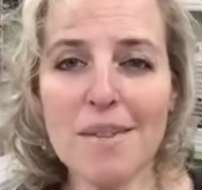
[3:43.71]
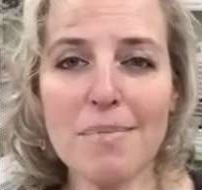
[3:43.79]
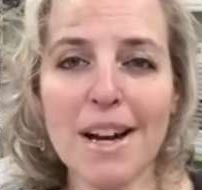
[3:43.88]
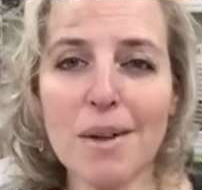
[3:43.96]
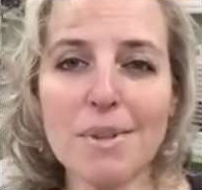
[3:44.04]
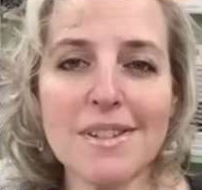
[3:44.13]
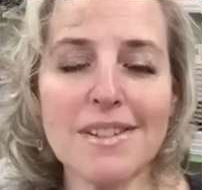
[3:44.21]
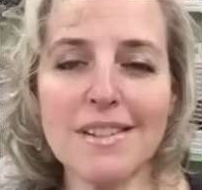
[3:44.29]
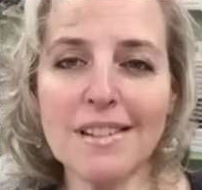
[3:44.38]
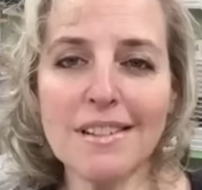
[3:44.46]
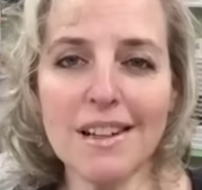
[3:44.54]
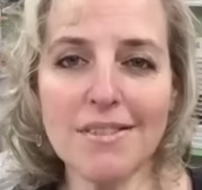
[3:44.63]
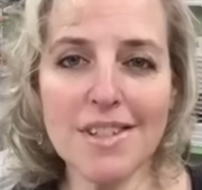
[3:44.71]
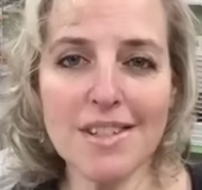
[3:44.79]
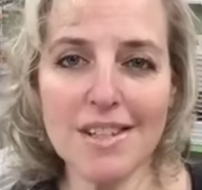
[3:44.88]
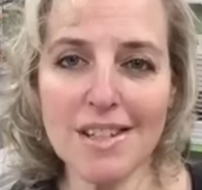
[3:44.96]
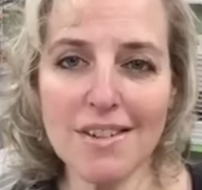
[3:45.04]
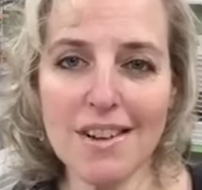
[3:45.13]
but I would still love to
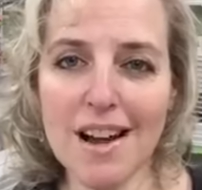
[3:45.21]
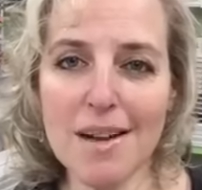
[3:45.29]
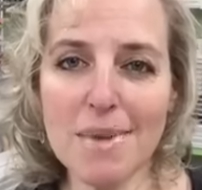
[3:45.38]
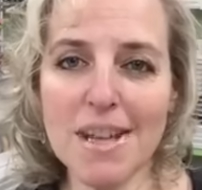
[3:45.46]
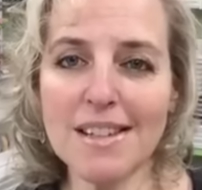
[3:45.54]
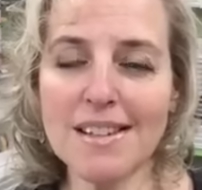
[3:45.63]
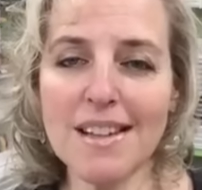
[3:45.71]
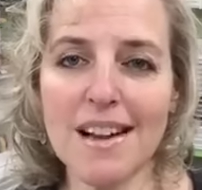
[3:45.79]
see your comments.